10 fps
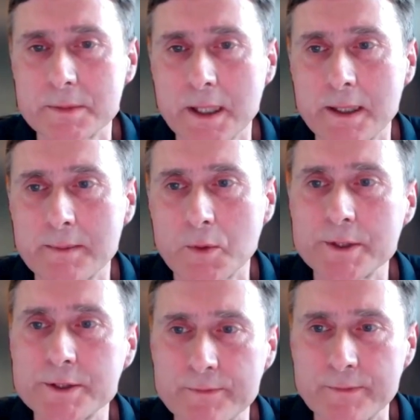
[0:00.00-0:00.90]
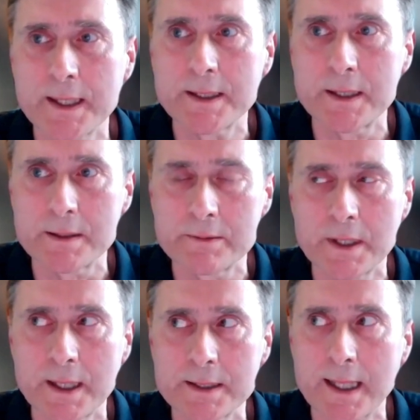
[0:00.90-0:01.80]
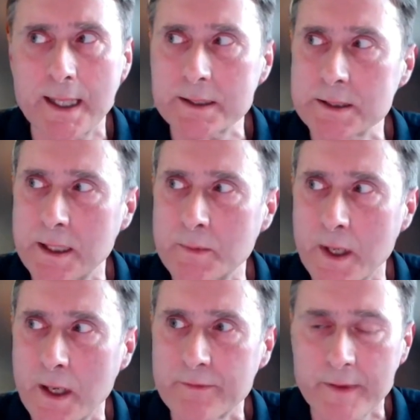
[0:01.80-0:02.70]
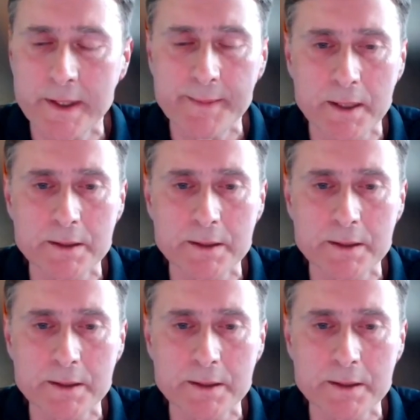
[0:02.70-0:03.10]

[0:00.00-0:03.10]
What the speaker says: Okay, but once you find it and realize, actually, no, we are a funny